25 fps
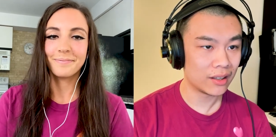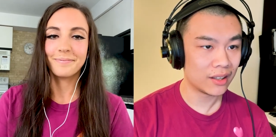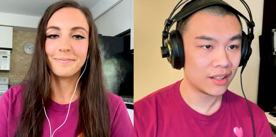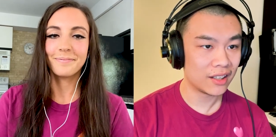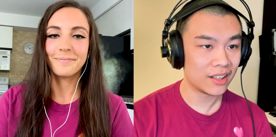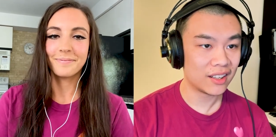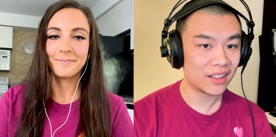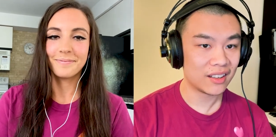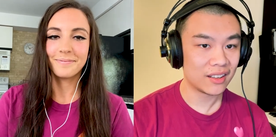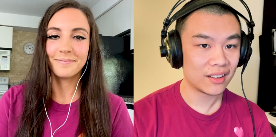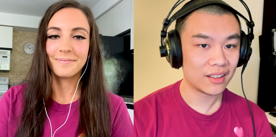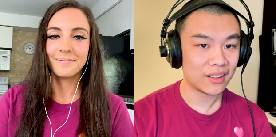
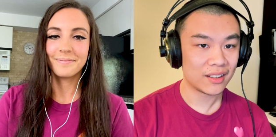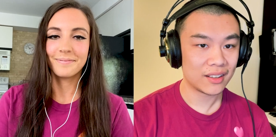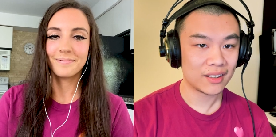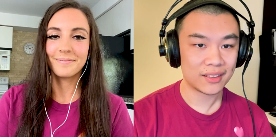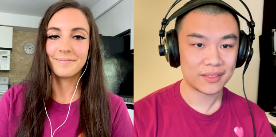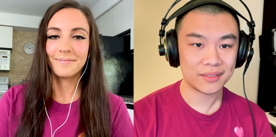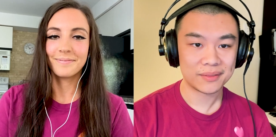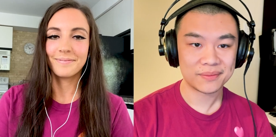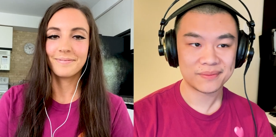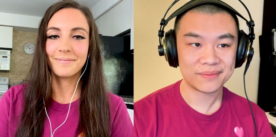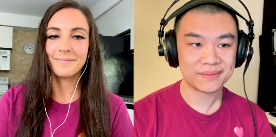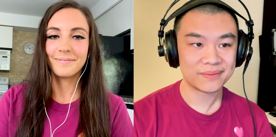
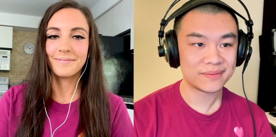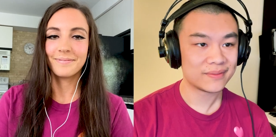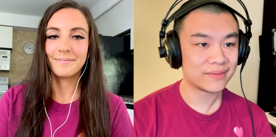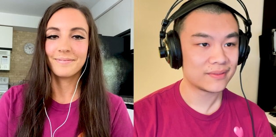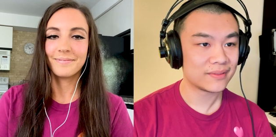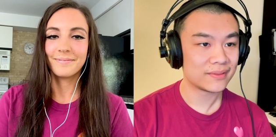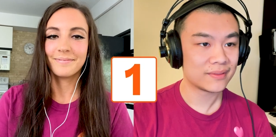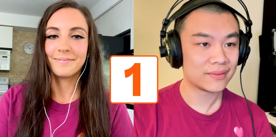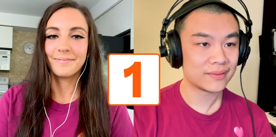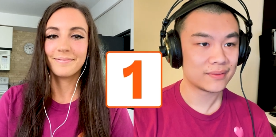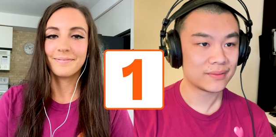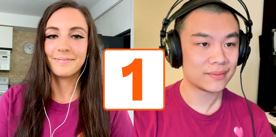
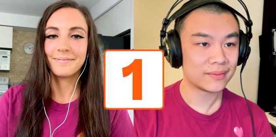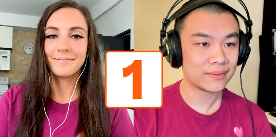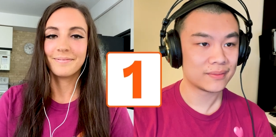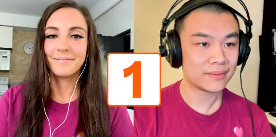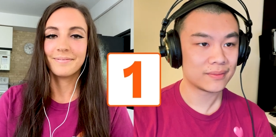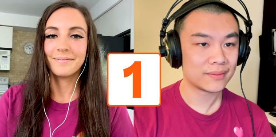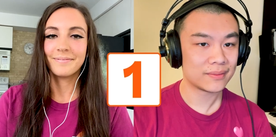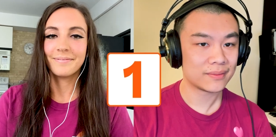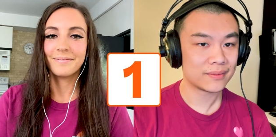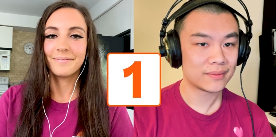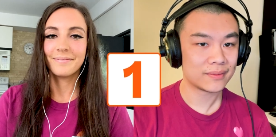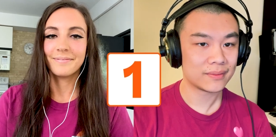
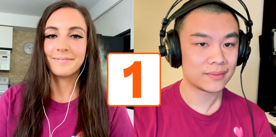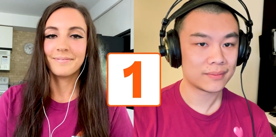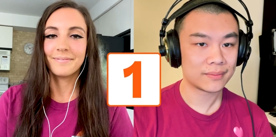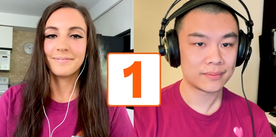Nothing is said.